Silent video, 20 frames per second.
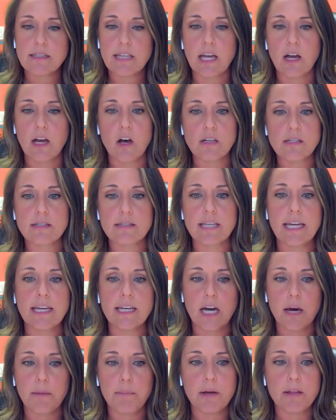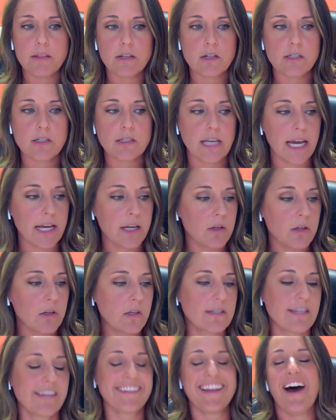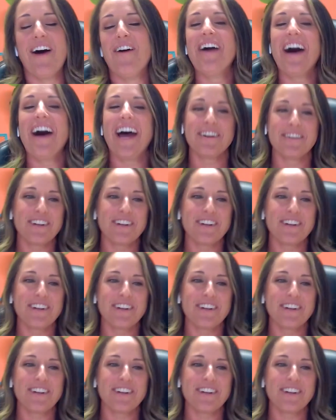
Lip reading: they all sync up on their cycles. No, I don't